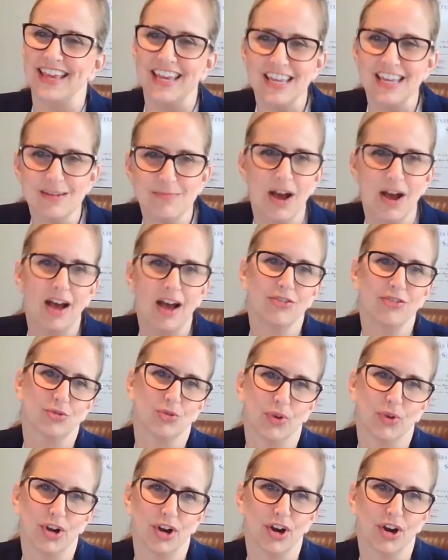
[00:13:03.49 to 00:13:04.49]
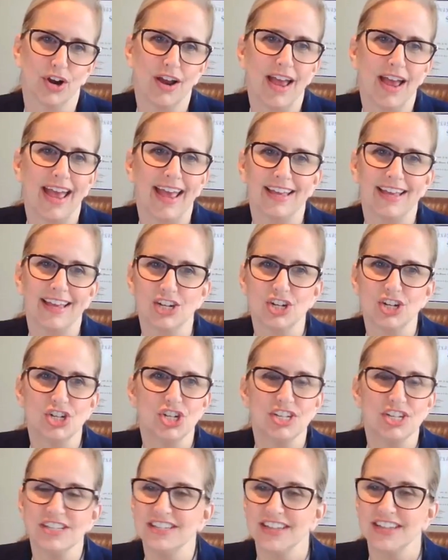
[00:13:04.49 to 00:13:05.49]
They hid behind their lawyer and
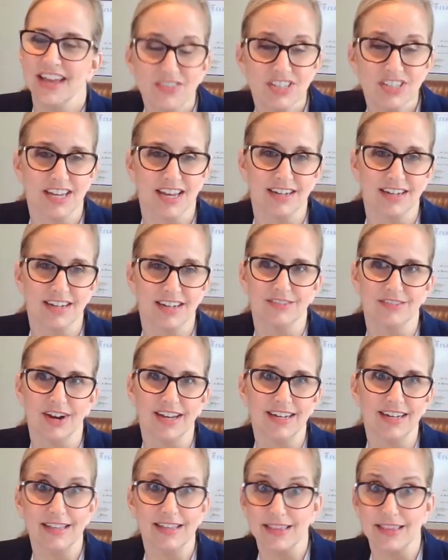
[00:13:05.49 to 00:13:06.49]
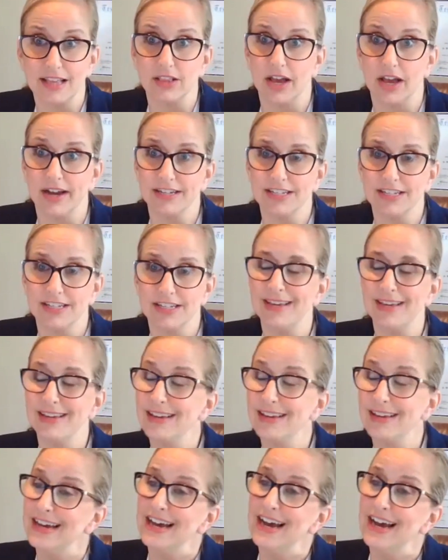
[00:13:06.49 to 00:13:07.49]
she's devastated, right? They lied to
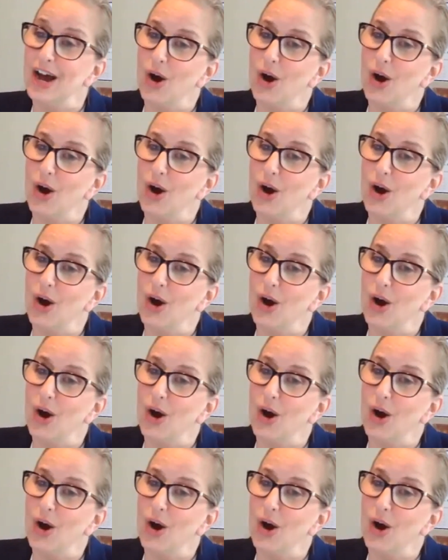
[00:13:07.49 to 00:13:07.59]
me.